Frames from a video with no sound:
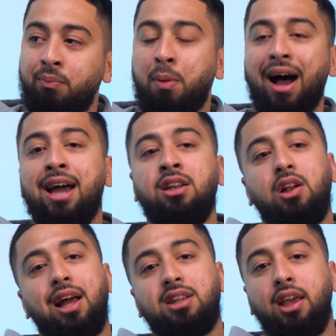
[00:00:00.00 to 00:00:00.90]
behind it
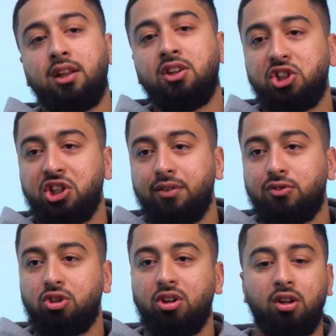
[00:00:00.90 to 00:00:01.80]
like taking initiative
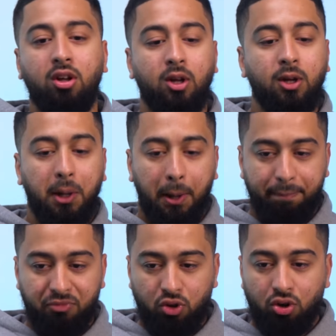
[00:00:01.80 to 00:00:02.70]
to you